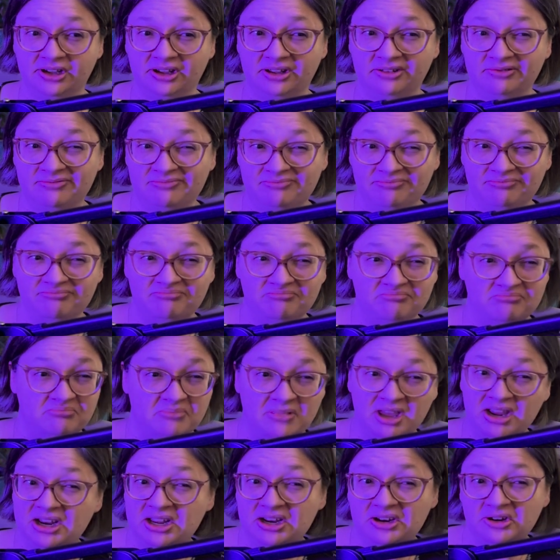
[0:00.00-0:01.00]
a
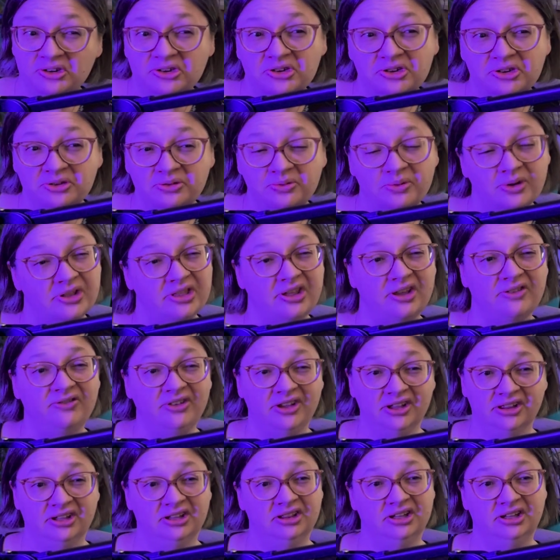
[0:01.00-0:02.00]
minute or two where they
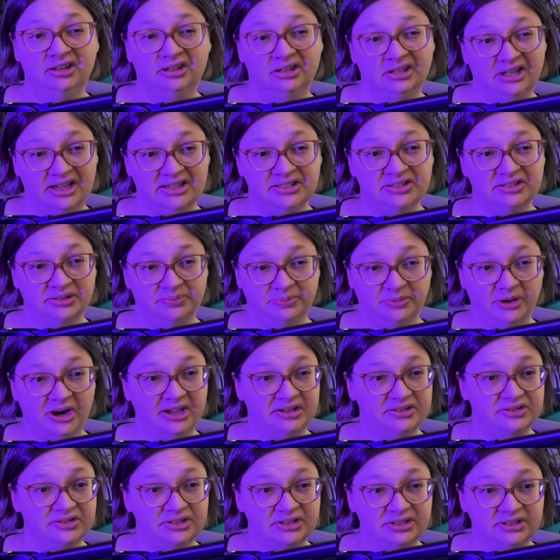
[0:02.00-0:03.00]
feel a little less
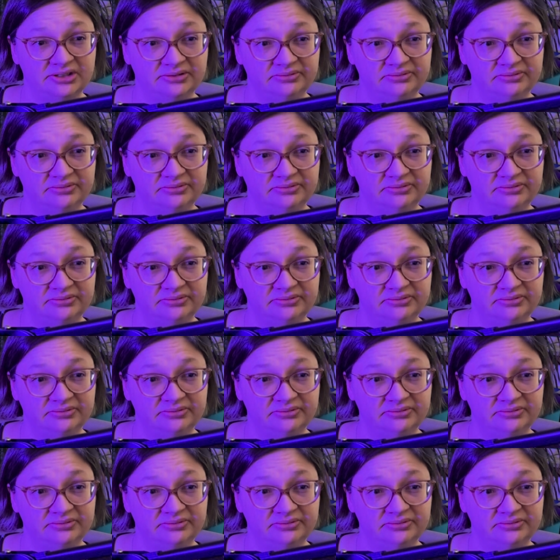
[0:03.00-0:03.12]
depressed.